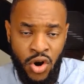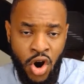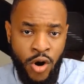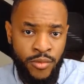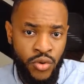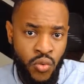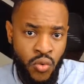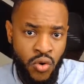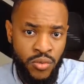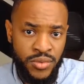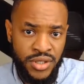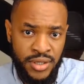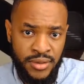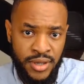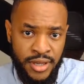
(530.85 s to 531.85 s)
army
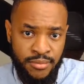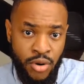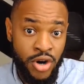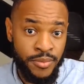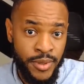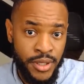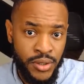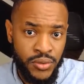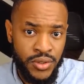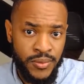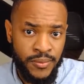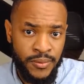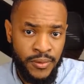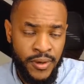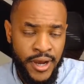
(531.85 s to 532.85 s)
worms and bark
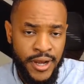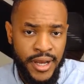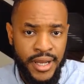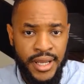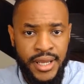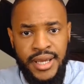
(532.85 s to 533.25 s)
beetles, right?